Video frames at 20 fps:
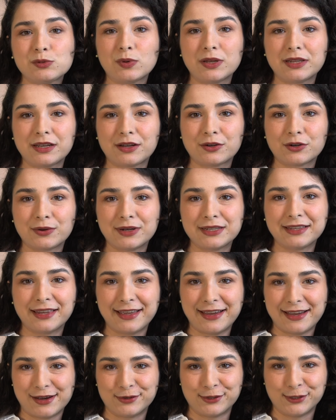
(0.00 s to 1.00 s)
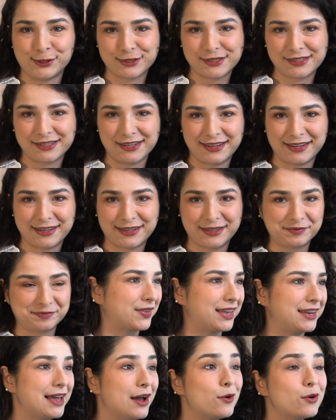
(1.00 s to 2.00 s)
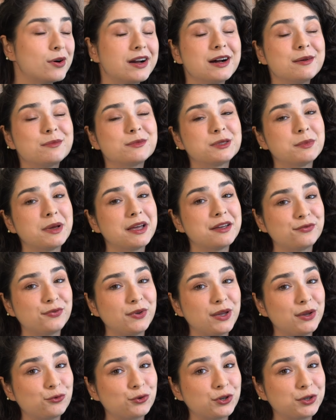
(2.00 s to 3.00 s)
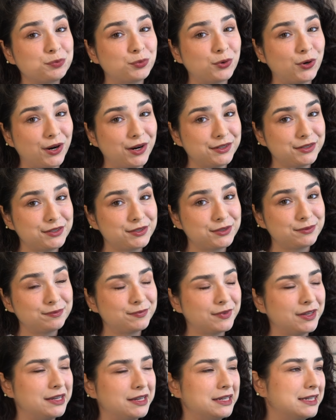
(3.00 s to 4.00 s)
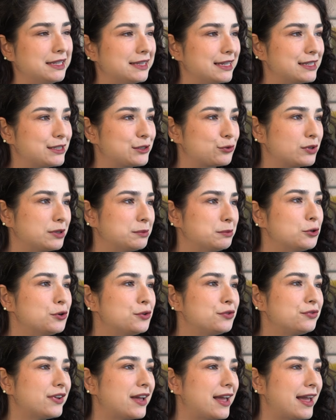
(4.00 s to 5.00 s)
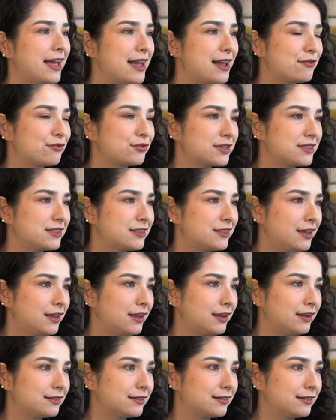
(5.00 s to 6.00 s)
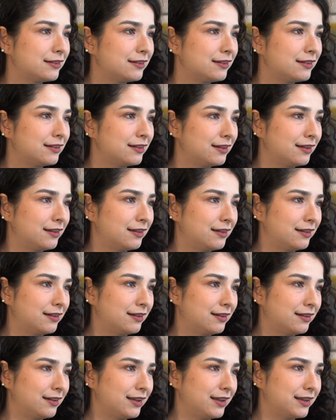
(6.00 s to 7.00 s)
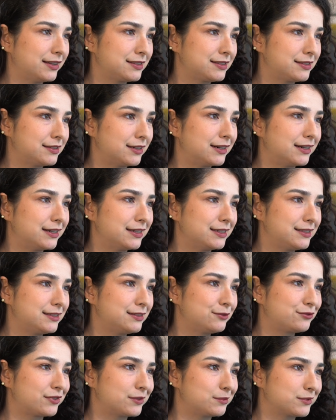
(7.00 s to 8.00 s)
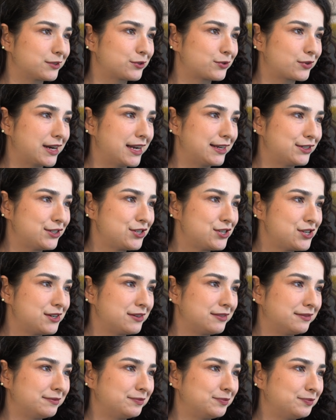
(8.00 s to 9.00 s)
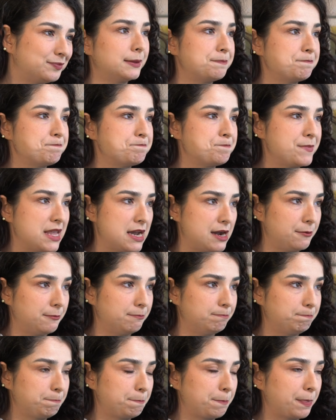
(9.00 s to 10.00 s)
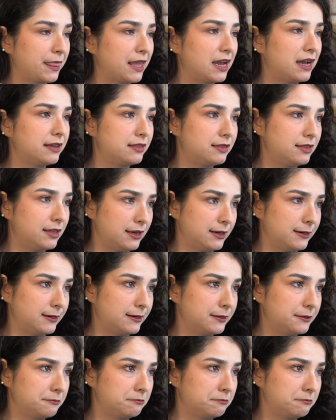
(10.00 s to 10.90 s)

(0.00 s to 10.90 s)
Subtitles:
what the current layout looks like. And now comes my favorite part. Let's remove everything and start from scratch. Now, I think